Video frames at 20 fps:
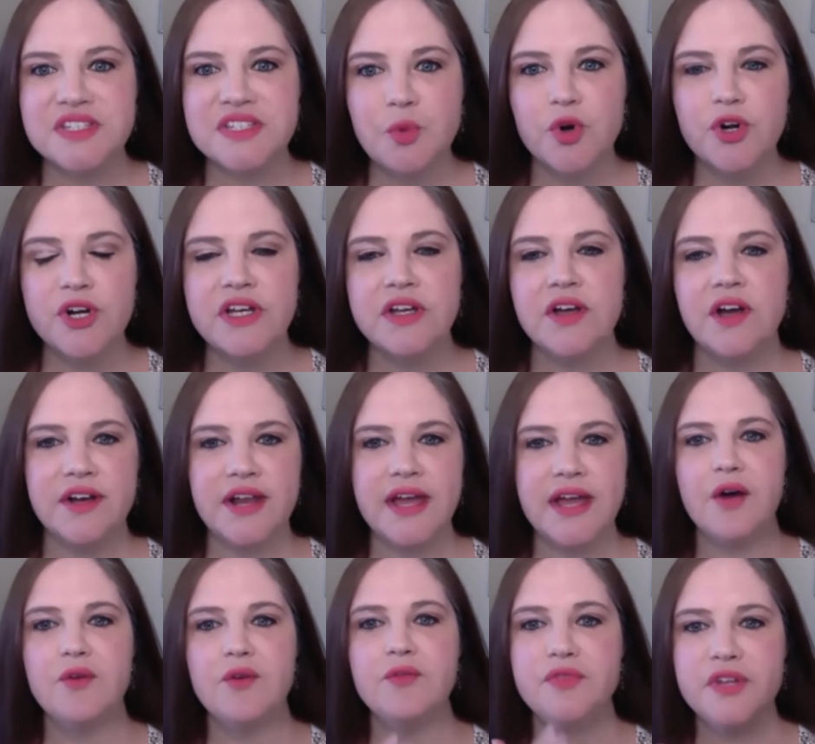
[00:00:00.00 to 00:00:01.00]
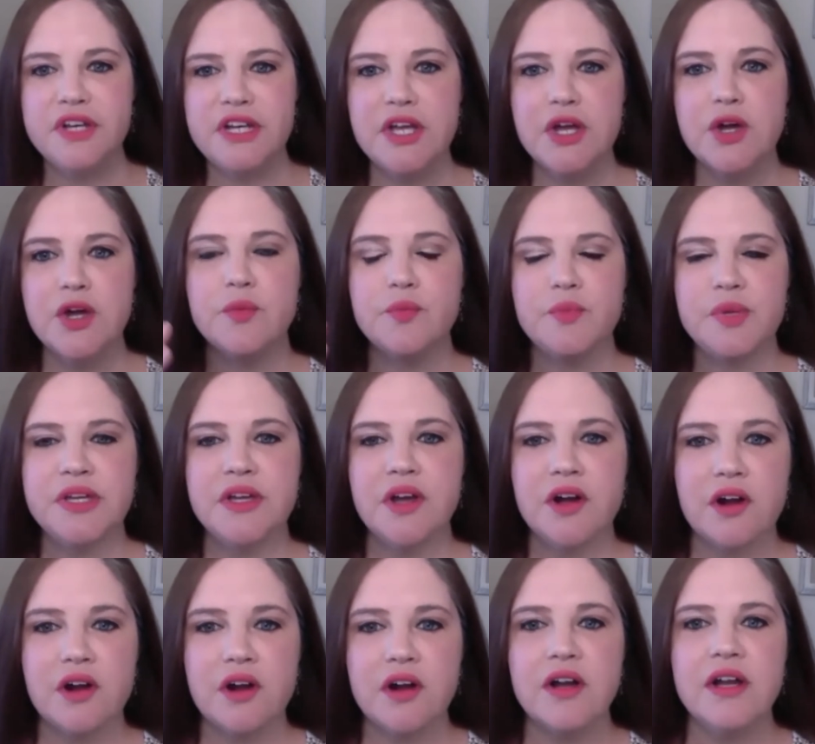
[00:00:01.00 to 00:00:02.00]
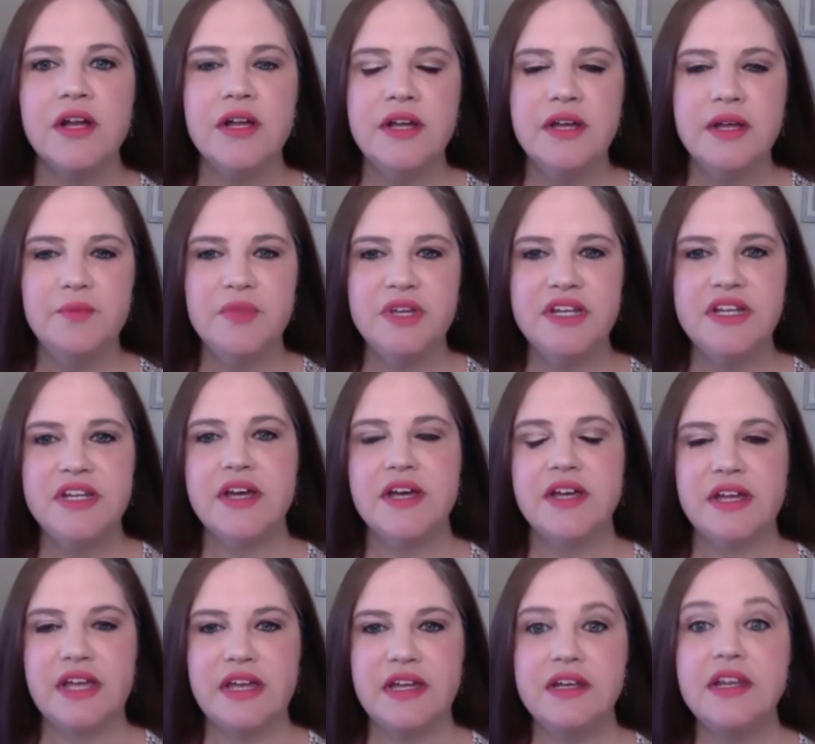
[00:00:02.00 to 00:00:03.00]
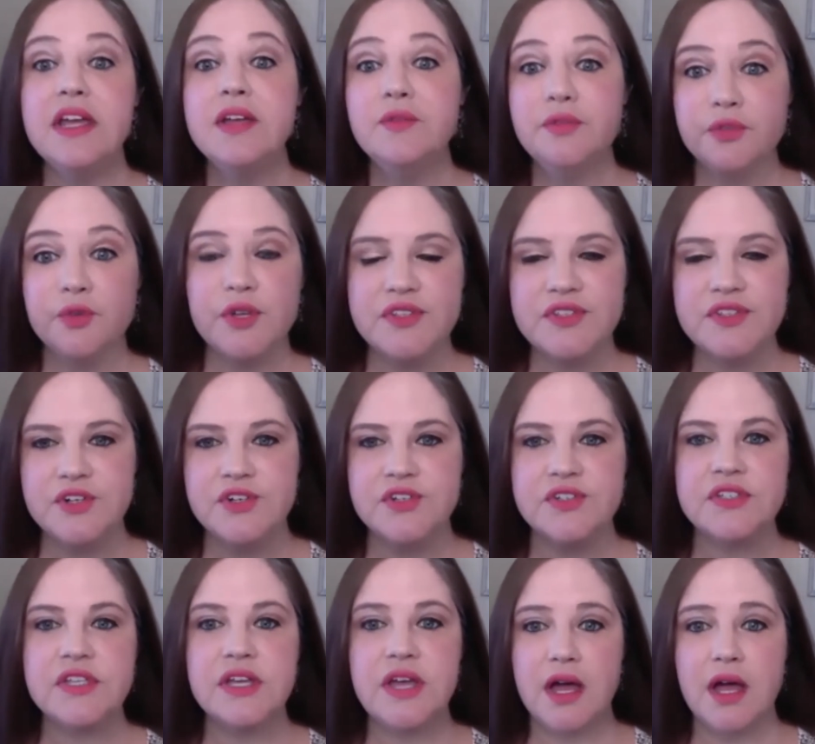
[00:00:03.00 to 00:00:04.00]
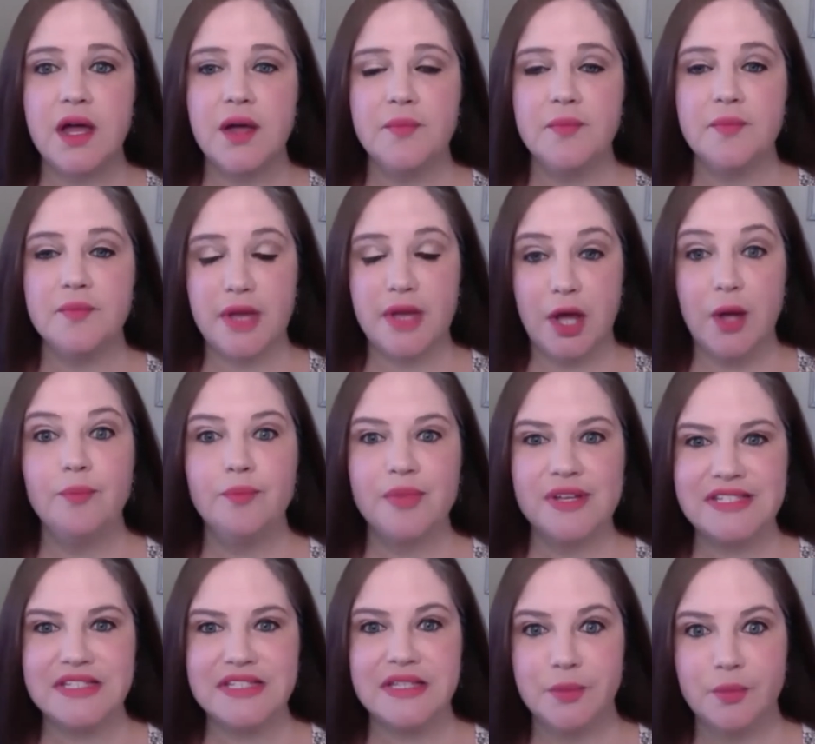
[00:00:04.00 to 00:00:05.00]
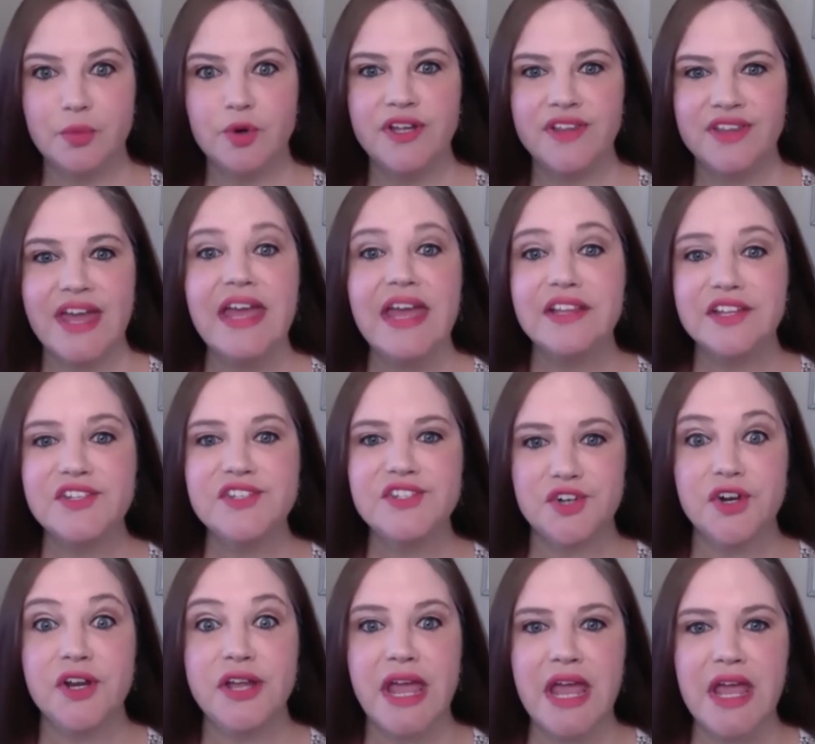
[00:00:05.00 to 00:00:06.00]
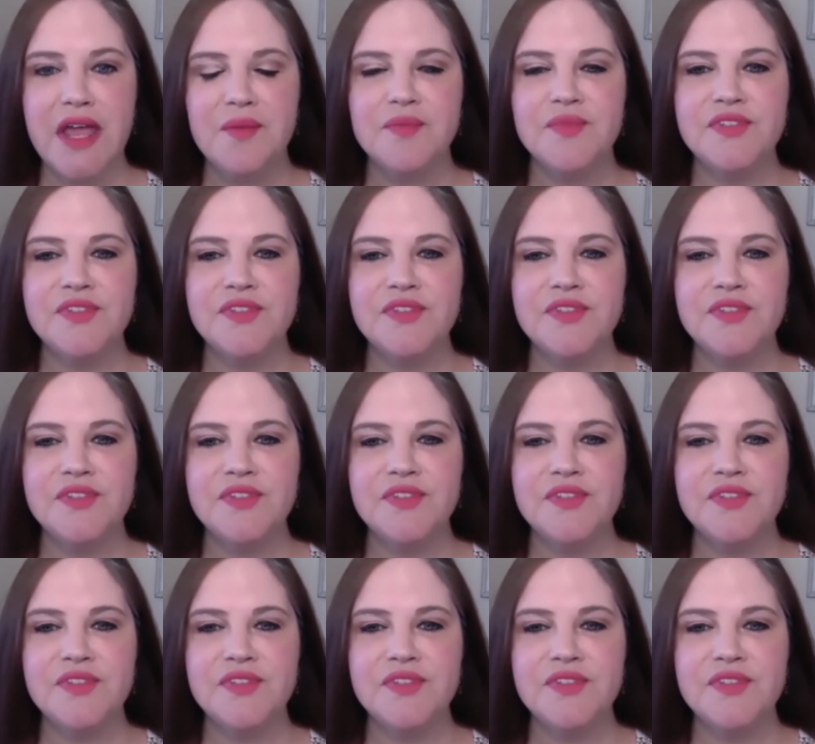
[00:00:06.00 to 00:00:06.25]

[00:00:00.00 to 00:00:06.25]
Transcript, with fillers: morning on how video, PR, media, and influencers help basically bring the A-lister game.